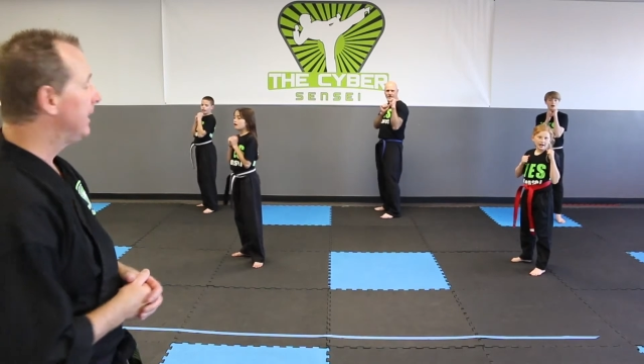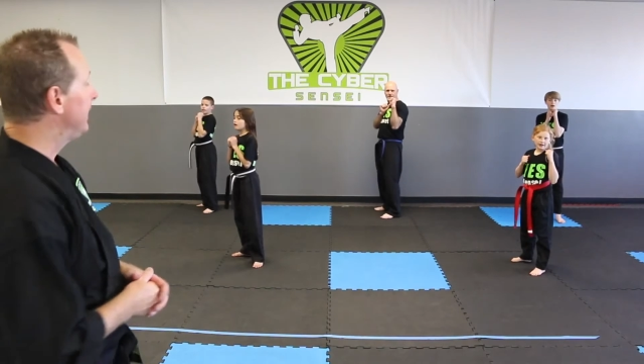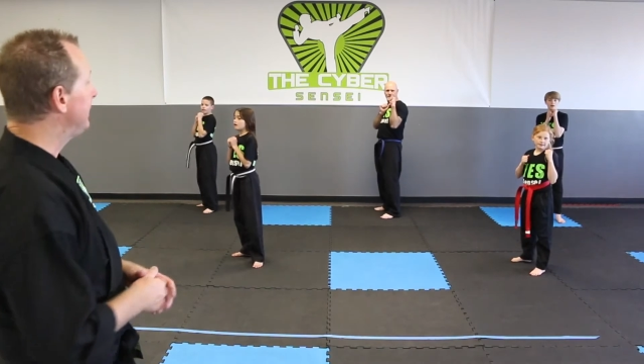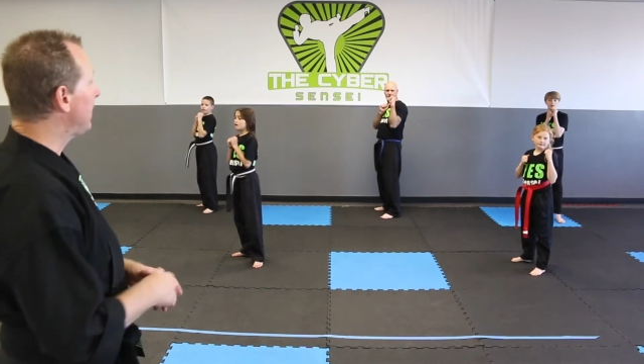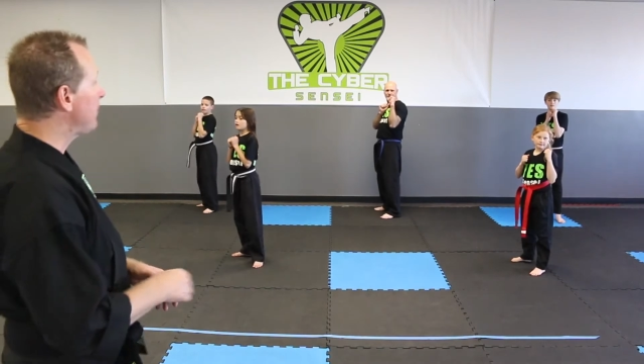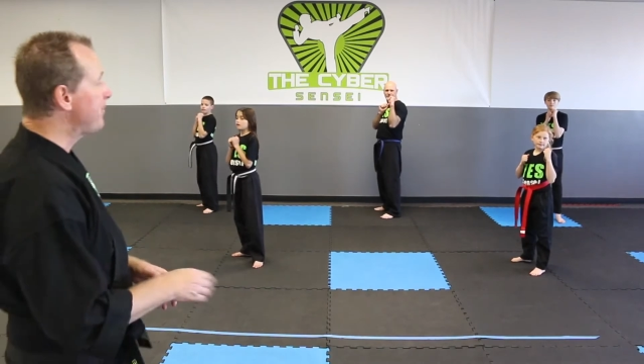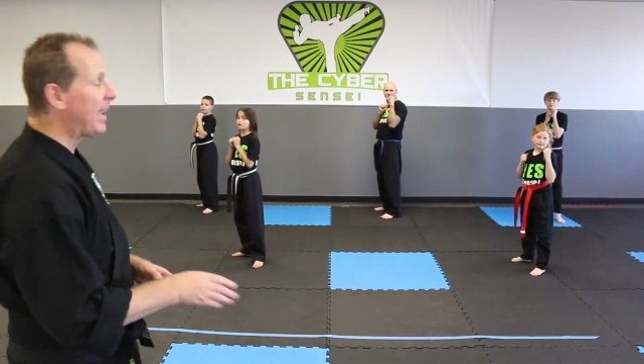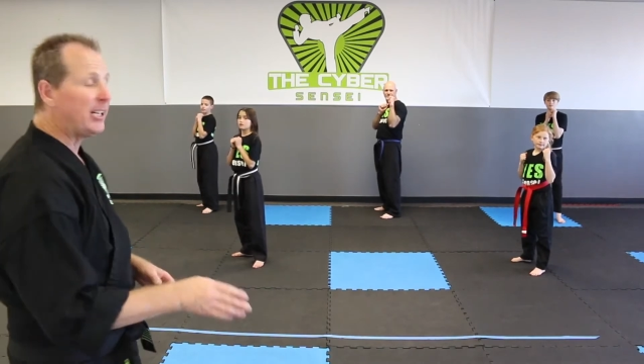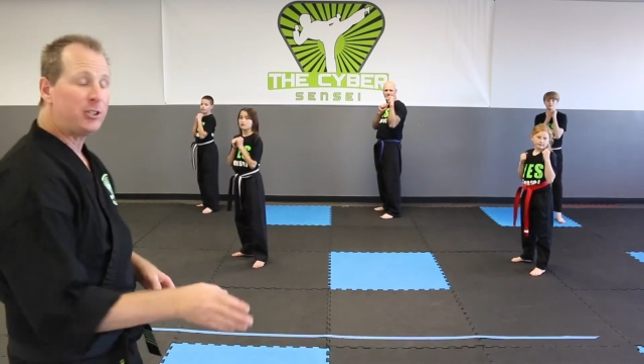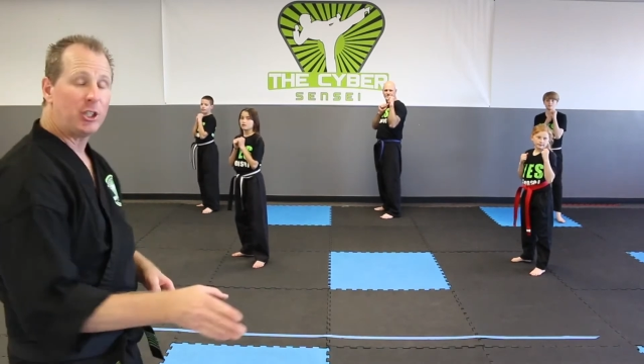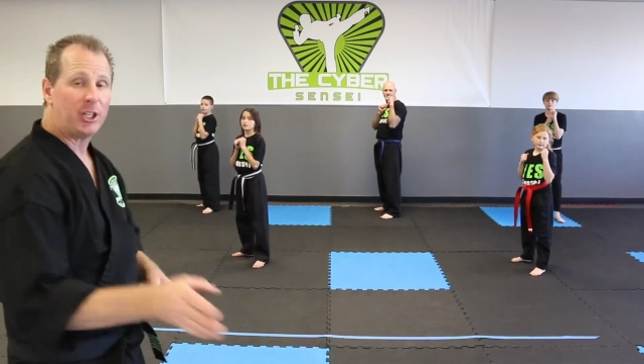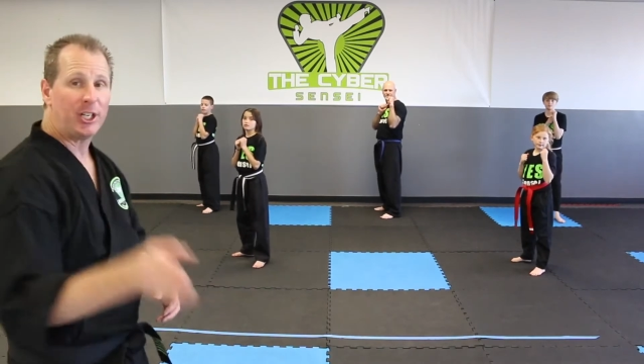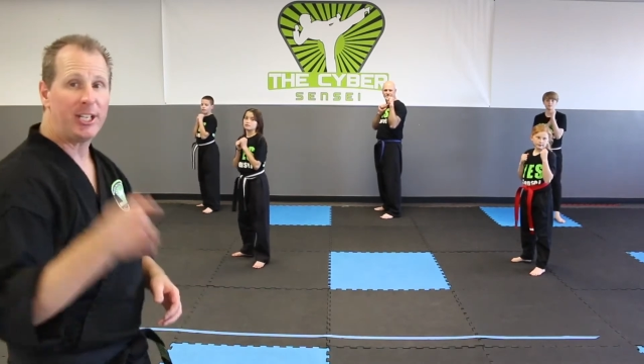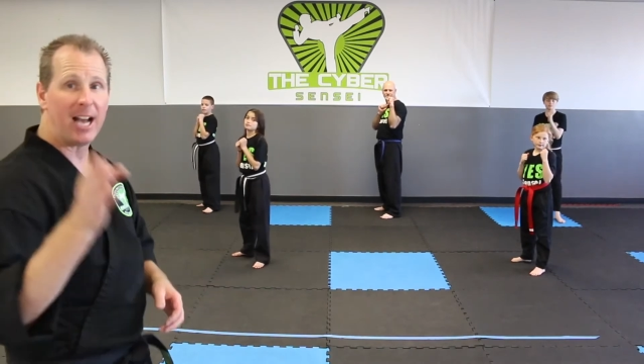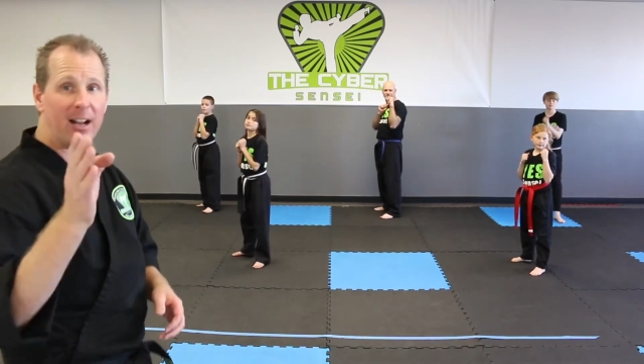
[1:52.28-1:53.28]
Now make sure
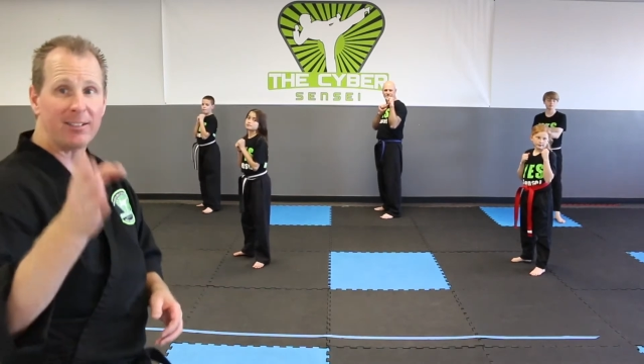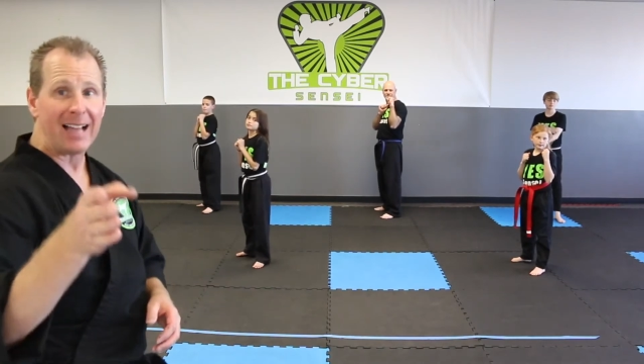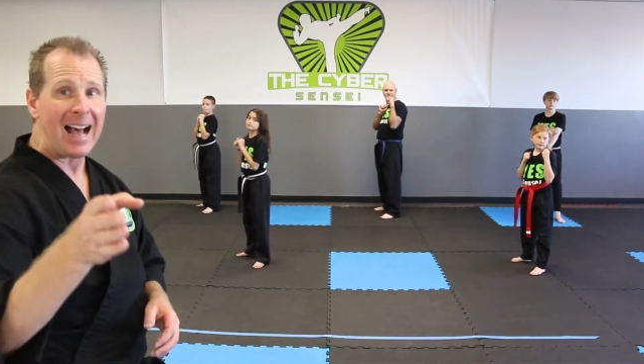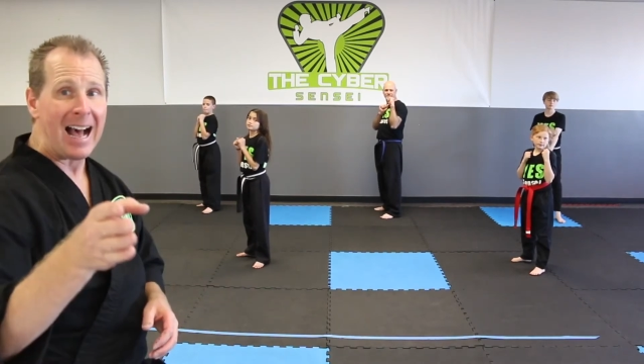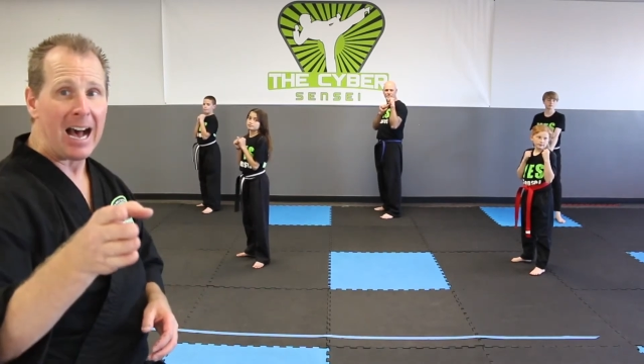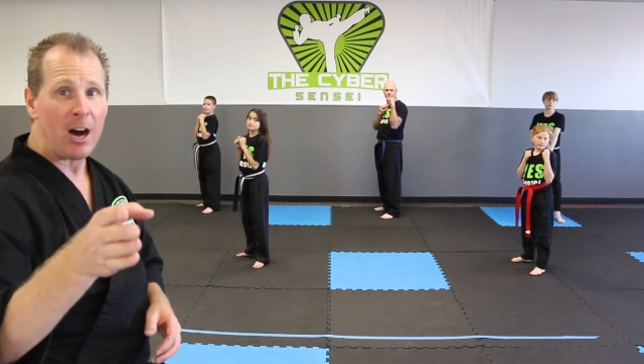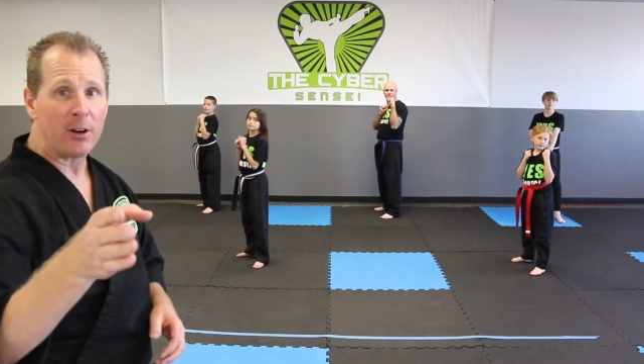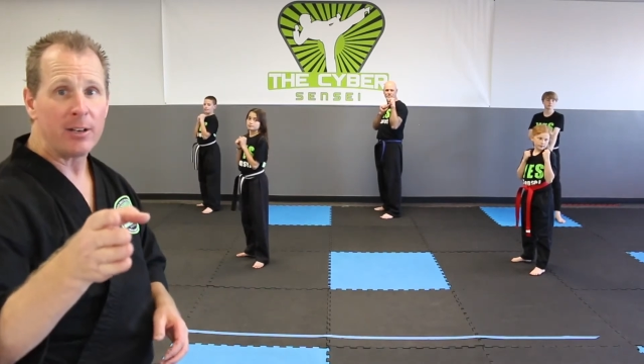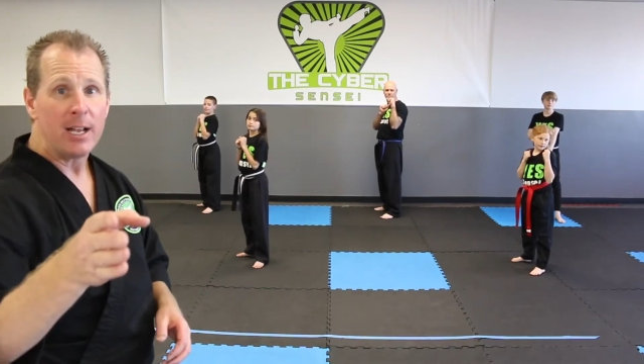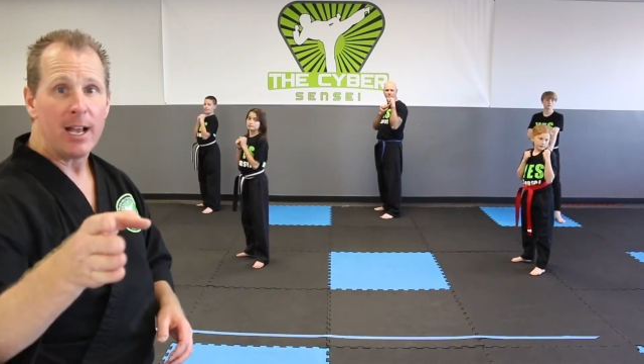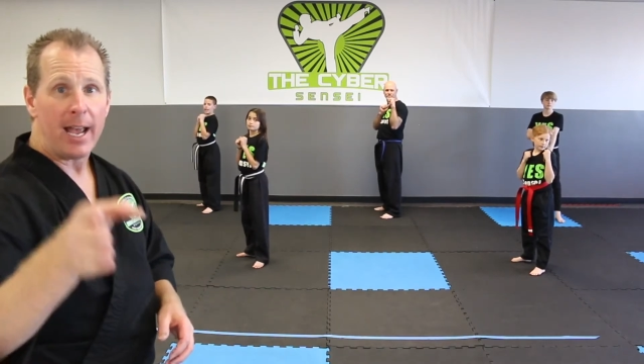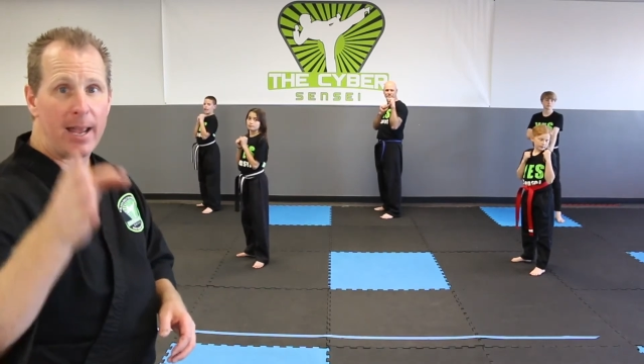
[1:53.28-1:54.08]
you yell loud